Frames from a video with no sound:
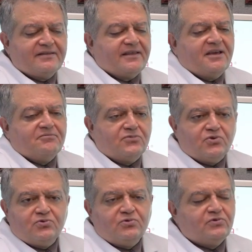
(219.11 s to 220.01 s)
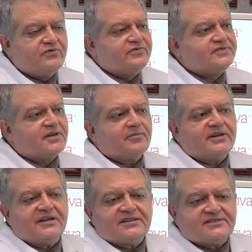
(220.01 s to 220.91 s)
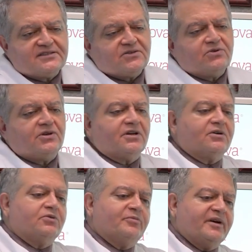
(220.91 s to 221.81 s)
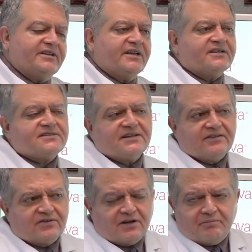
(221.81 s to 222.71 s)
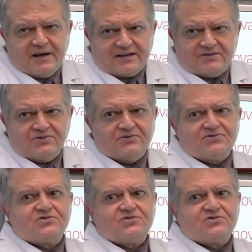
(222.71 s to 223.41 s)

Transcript: they move, somebody else says, oh, you got to go to my dentist and never come back to you.